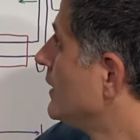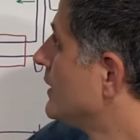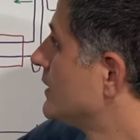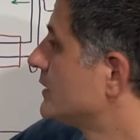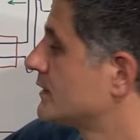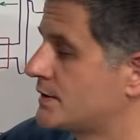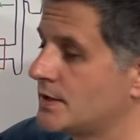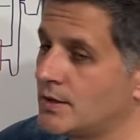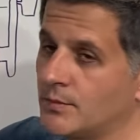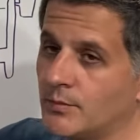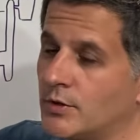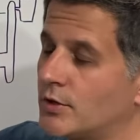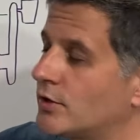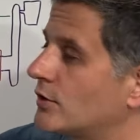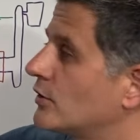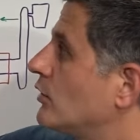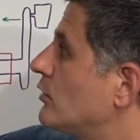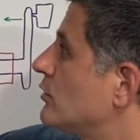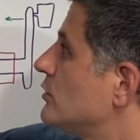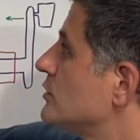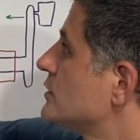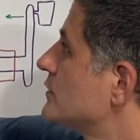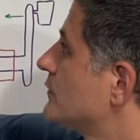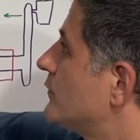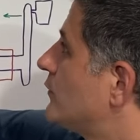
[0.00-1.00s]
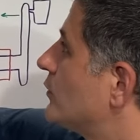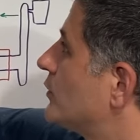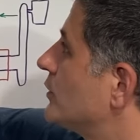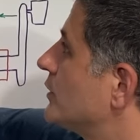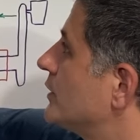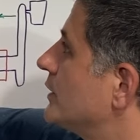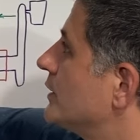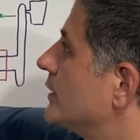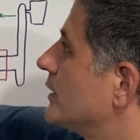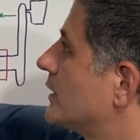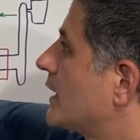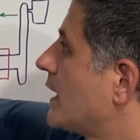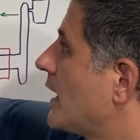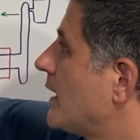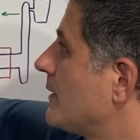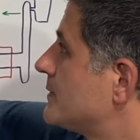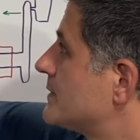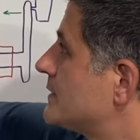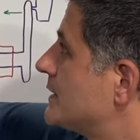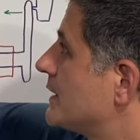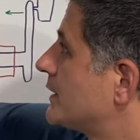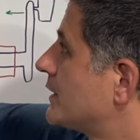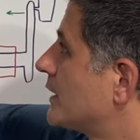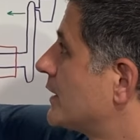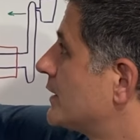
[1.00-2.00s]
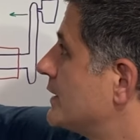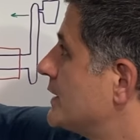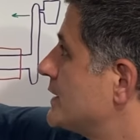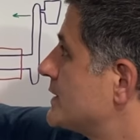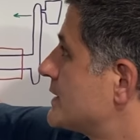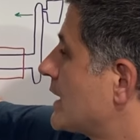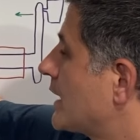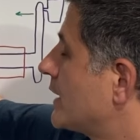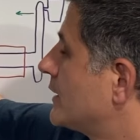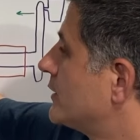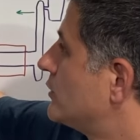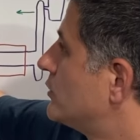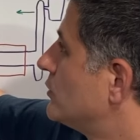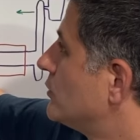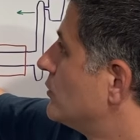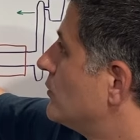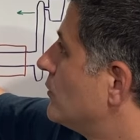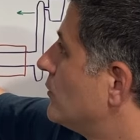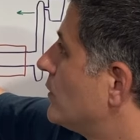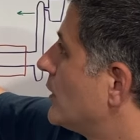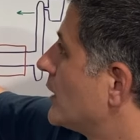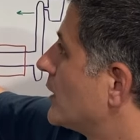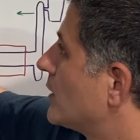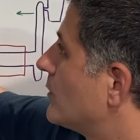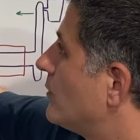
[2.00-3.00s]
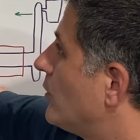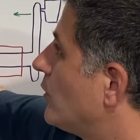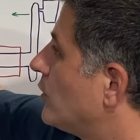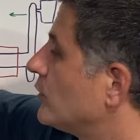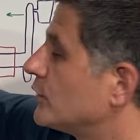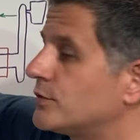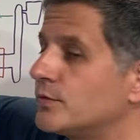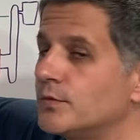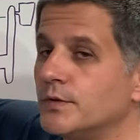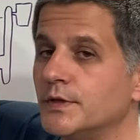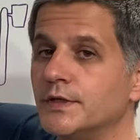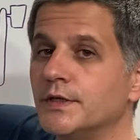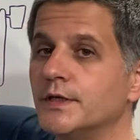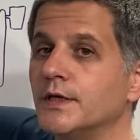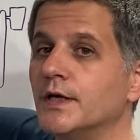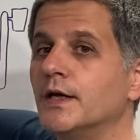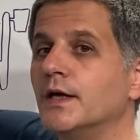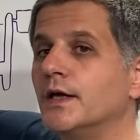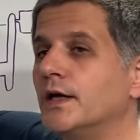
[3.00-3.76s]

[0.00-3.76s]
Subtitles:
Similar goes for the cups that are designed to work both with